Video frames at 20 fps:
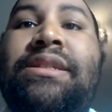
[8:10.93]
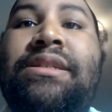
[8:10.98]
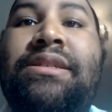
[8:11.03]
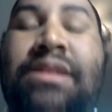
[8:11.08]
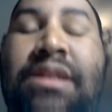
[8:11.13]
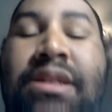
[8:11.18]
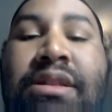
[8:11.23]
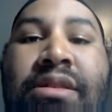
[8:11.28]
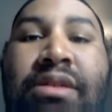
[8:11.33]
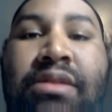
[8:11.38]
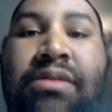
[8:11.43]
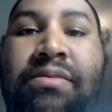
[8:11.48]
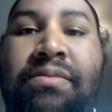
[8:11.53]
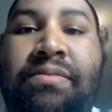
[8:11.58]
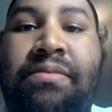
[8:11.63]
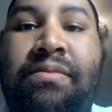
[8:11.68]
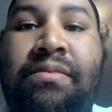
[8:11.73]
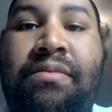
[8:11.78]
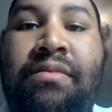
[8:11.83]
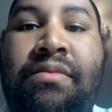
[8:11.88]
this in them.
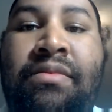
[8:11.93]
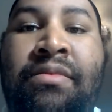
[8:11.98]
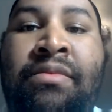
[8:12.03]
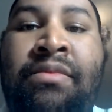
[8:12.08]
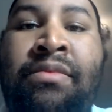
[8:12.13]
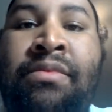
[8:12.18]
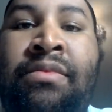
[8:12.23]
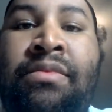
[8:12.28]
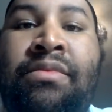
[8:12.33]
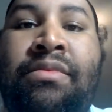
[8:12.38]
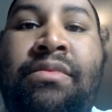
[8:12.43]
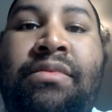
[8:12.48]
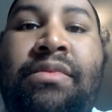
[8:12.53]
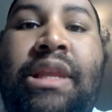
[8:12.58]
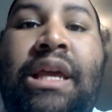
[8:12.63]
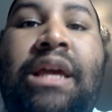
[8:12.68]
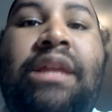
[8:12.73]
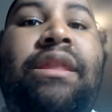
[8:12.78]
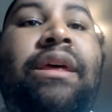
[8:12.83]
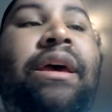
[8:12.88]

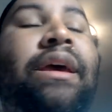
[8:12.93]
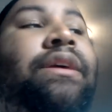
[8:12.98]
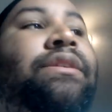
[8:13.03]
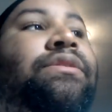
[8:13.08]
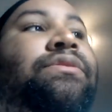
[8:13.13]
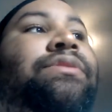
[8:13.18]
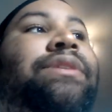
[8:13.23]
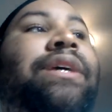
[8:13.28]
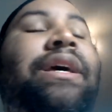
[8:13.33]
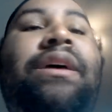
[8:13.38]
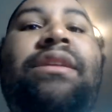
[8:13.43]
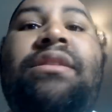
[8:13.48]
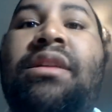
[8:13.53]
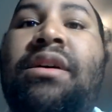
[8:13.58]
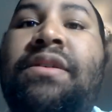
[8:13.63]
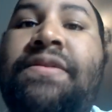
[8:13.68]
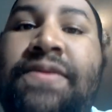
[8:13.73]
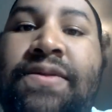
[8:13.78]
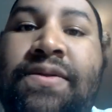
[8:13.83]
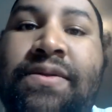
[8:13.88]
And the angels had
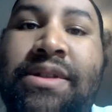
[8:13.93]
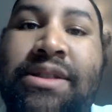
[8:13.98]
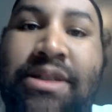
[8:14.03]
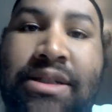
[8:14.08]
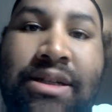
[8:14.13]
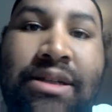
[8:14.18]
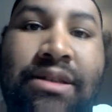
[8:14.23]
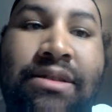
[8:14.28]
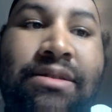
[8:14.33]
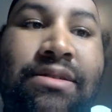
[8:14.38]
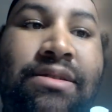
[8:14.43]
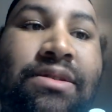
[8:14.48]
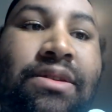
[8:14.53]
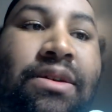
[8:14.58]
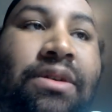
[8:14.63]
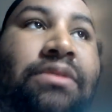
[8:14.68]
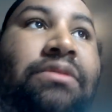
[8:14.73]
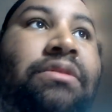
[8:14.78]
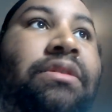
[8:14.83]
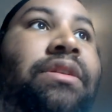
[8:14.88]
love for each other, you
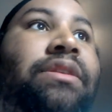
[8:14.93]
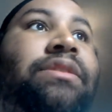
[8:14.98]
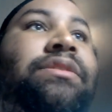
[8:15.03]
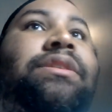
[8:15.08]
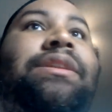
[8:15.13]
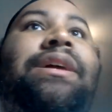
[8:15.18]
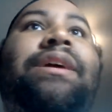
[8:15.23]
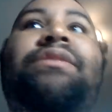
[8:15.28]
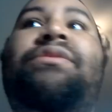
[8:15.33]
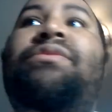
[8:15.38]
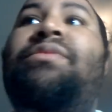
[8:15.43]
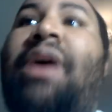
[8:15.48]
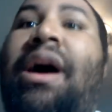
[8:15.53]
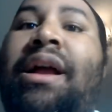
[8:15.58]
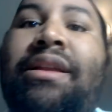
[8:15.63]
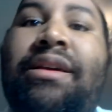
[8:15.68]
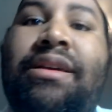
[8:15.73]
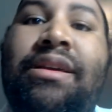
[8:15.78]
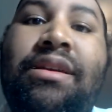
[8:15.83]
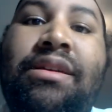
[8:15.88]
know, and it's like
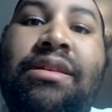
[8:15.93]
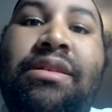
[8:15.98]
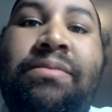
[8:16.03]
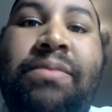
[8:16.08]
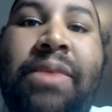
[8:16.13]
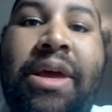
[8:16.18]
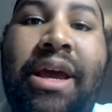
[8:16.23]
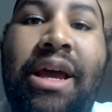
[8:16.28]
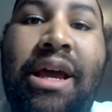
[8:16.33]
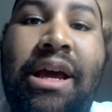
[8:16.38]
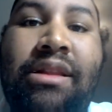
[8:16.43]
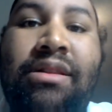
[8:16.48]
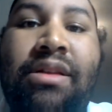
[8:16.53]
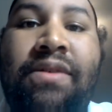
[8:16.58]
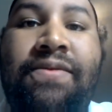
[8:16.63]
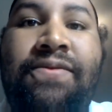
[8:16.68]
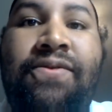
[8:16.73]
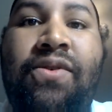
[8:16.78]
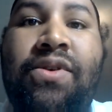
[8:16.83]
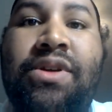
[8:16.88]
throughout the kingdom, they had
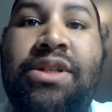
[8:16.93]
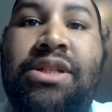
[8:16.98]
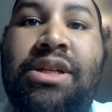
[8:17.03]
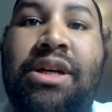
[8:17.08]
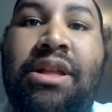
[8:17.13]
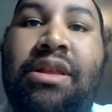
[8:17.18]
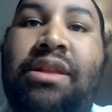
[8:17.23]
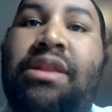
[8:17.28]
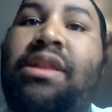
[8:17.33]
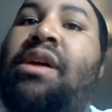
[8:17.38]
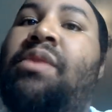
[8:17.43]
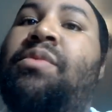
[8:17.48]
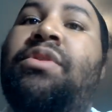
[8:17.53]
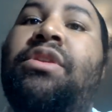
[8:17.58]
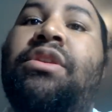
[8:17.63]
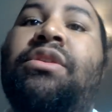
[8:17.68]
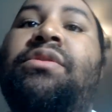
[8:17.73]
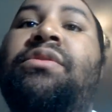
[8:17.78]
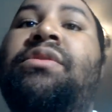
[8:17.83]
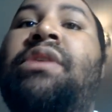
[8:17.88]
love for each other, and they
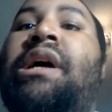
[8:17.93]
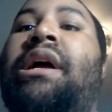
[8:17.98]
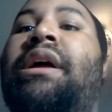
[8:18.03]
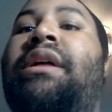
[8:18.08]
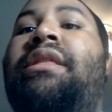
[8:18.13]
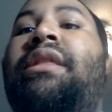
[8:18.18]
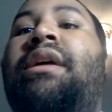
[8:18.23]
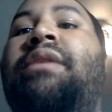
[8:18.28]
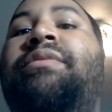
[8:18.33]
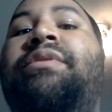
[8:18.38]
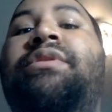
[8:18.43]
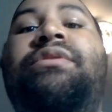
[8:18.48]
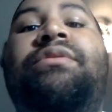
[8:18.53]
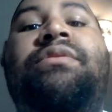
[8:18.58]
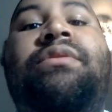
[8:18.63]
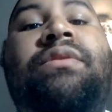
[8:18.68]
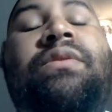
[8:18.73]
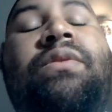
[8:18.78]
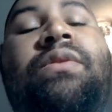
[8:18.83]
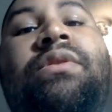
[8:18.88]
would do
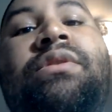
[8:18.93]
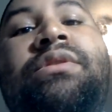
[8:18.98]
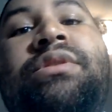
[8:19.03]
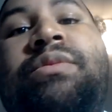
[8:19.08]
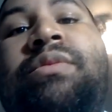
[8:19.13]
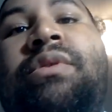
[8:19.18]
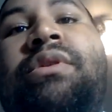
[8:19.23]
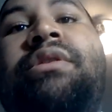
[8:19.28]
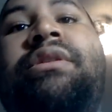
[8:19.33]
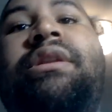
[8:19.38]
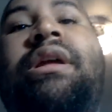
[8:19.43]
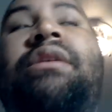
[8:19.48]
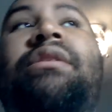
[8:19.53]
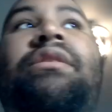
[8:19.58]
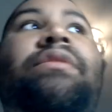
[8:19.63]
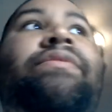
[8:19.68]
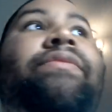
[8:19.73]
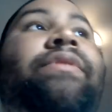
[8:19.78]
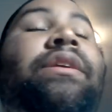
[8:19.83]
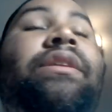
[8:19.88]
the Lord's work. They
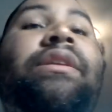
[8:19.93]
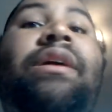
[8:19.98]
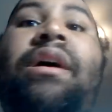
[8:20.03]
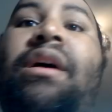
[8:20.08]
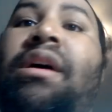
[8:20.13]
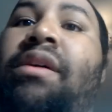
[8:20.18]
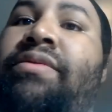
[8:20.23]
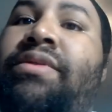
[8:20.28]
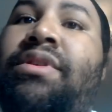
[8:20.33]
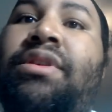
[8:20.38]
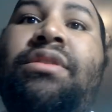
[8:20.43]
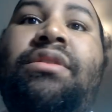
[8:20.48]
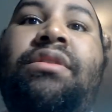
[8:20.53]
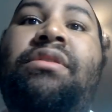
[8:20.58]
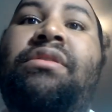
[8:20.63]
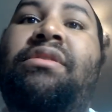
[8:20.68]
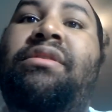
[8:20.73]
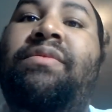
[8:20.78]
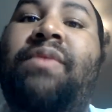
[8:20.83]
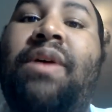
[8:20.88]
even in heaven, you
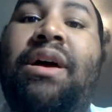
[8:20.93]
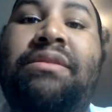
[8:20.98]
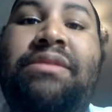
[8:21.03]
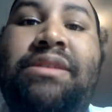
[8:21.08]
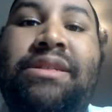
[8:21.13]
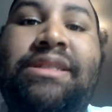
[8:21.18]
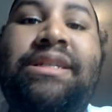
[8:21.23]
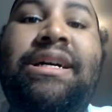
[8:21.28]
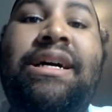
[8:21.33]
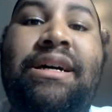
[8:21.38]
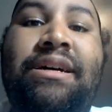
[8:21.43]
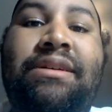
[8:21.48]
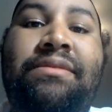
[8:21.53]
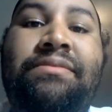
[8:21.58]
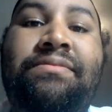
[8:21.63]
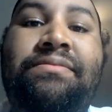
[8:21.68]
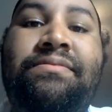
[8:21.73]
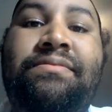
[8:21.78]
know, around this time,